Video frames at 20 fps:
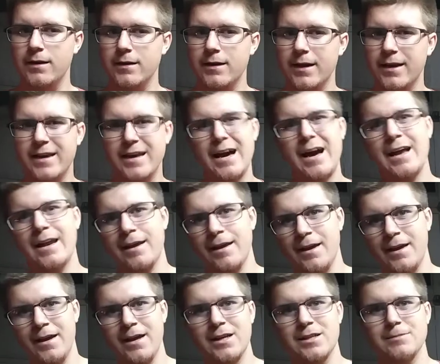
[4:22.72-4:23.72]
It kind of
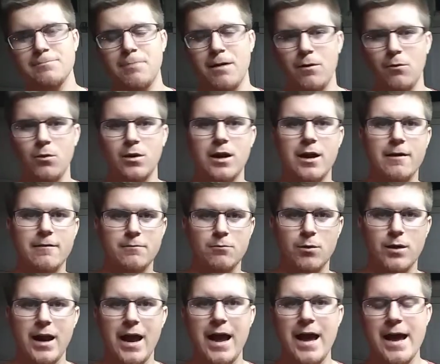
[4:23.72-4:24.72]
is by what I've
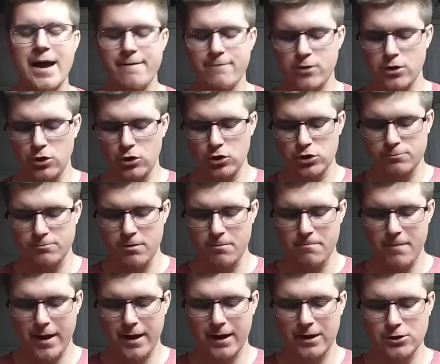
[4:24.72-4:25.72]
what I have used, but
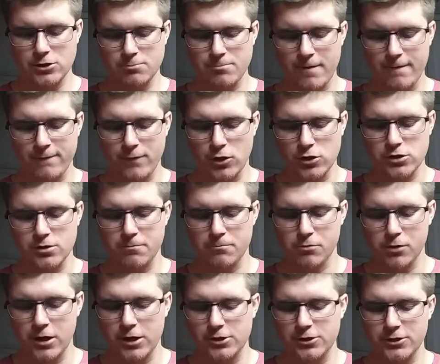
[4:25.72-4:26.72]
mainly just my first
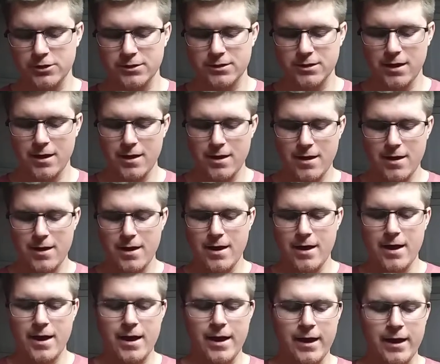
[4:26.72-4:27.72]
impressions.
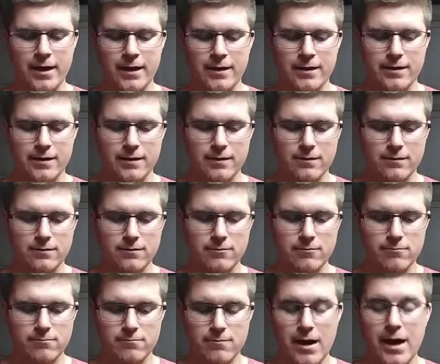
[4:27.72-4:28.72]
And
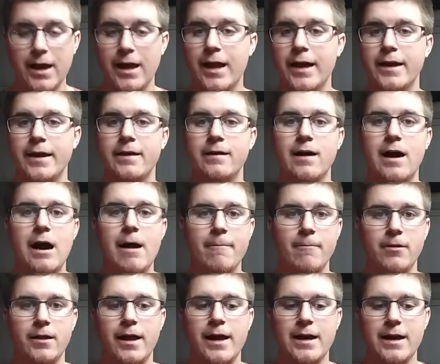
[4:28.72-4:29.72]
I like it. I'm
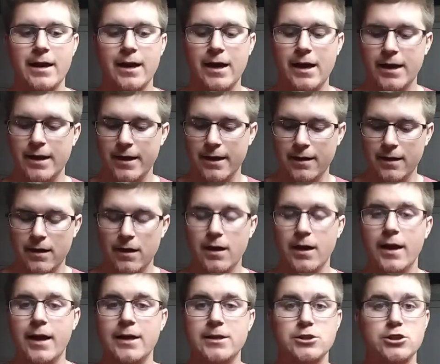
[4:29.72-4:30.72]
glad I got it.
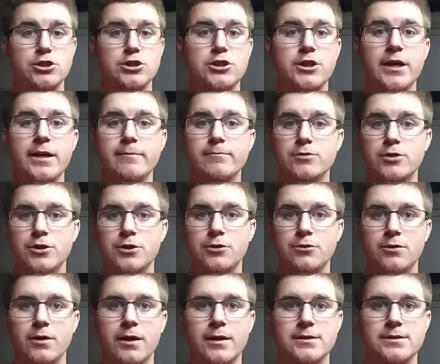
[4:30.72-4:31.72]
It's cheap
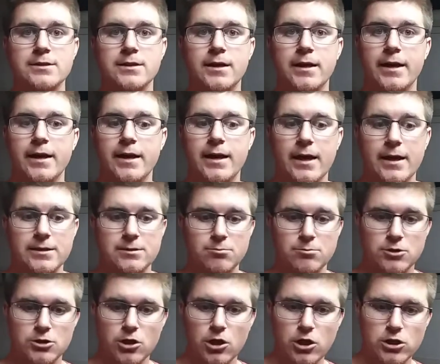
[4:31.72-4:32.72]
too. It's a it's
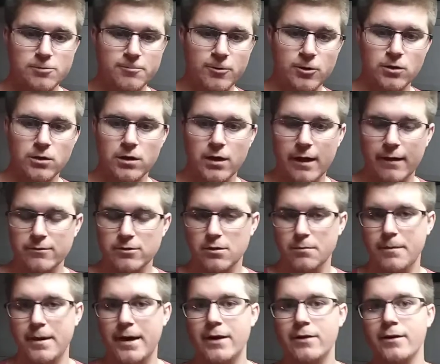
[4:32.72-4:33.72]
rechargeable. Comes with a
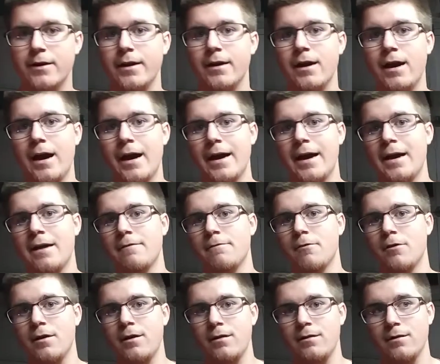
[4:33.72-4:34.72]
battery. I got it
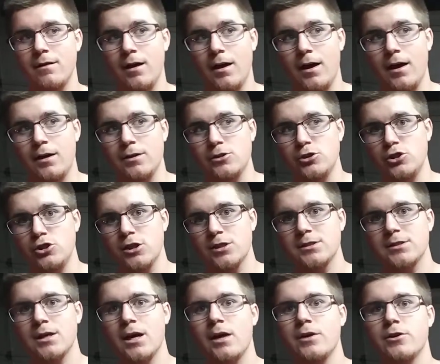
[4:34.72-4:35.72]
for uh,
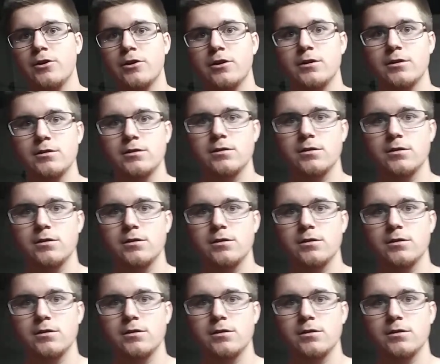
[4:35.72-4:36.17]
just under